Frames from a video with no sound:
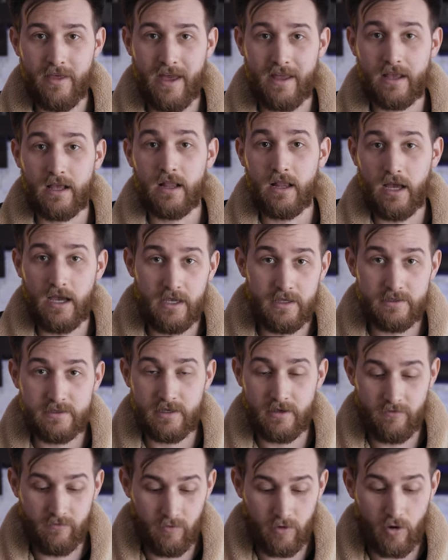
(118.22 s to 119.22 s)
that clients
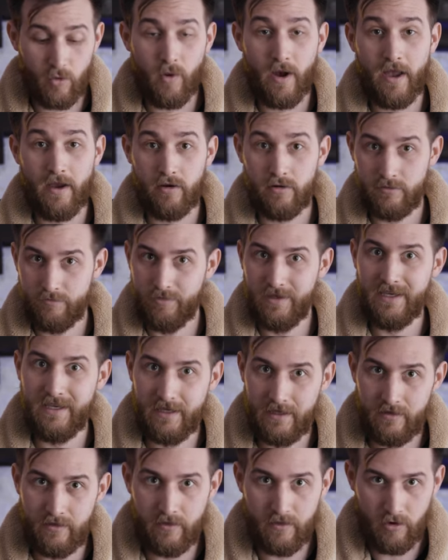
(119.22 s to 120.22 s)
have required be
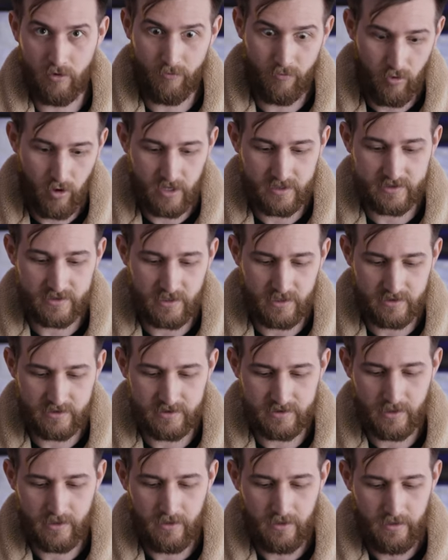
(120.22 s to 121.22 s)
in their
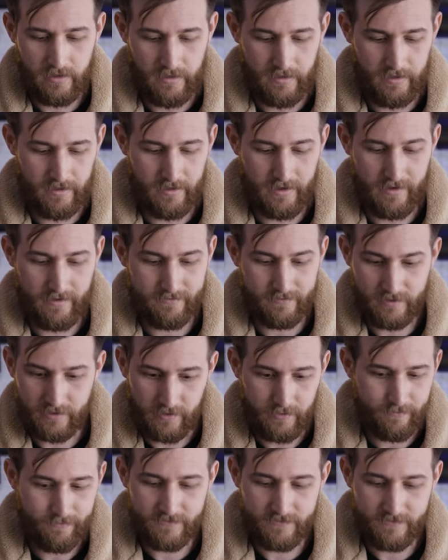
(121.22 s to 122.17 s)
process, uh, you know,